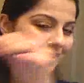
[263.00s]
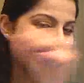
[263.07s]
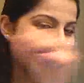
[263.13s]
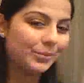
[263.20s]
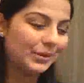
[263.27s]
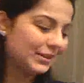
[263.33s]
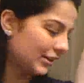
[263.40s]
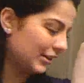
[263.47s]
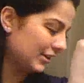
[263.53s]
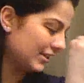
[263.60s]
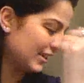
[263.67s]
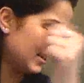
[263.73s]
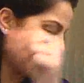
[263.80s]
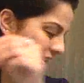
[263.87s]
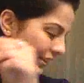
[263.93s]
Sorry, my daughter's
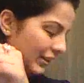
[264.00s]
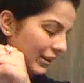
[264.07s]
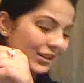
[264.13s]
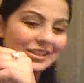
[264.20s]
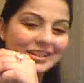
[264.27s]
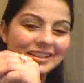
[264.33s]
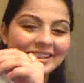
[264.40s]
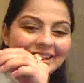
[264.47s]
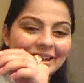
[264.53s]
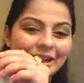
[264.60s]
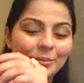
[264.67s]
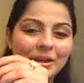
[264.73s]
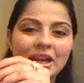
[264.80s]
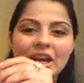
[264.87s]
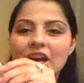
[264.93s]
sitting in the car seat looking
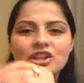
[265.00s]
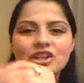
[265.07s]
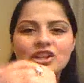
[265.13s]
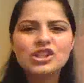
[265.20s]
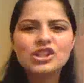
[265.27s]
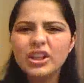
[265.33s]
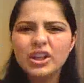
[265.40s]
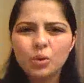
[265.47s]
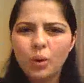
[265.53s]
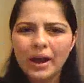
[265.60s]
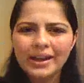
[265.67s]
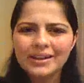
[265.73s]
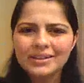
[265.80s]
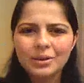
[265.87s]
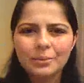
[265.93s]
at me. She's only
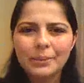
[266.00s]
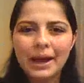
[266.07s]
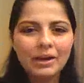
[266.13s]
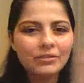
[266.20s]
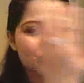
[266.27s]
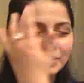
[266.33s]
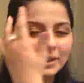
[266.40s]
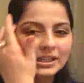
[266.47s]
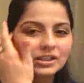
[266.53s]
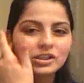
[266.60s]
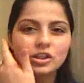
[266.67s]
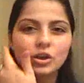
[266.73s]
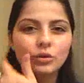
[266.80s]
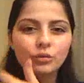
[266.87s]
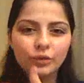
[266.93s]
quiet in the bathroom, like it's
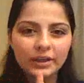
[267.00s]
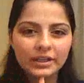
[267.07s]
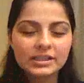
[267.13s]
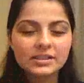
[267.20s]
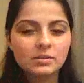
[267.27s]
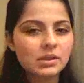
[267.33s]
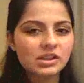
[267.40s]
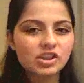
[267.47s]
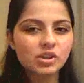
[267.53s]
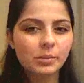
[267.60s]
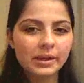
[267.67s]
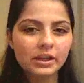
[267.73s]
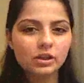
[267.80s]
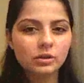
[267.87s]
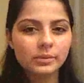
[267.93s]
so funny. Sometimes she'll
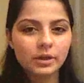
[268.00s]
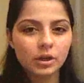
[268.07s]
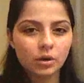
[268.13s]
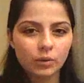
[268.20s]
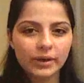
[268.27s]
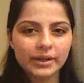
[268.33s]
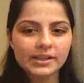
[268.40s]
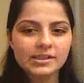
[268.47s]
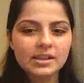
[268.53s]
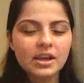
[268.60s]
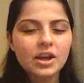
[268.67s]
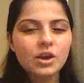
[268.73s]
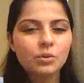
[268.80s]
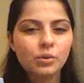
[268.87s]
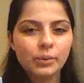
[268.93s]
make a little bit of noise
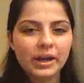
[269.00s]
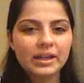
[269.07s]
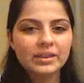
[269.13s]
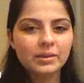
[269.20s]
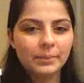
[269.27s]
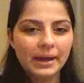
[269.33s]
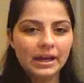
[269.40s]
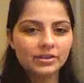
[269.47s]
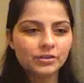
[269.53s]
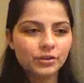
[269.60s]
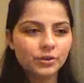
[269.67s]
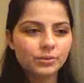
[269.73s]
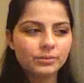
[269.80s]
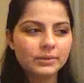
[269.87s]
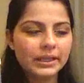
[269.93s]
when we're in the
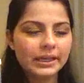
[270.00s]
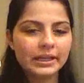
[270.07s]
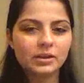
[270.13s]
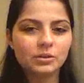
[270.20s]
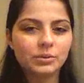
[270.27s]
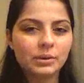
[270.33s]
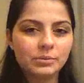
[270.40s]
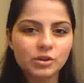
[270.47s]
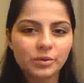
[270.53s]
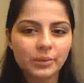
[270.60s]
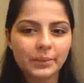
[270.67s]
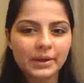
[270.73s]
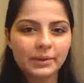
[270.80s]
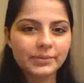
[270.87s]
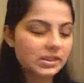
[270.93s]
bathroom, like when I'm doing my
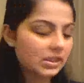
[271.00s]
makeup and